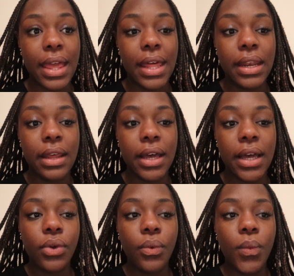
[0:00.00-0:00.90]
then
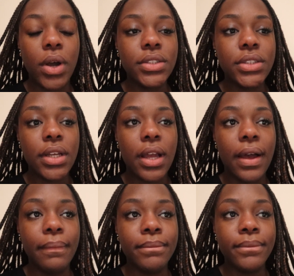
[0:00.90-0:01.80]
watch
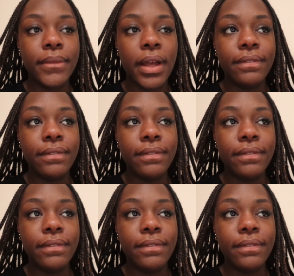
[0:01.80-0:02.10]
um,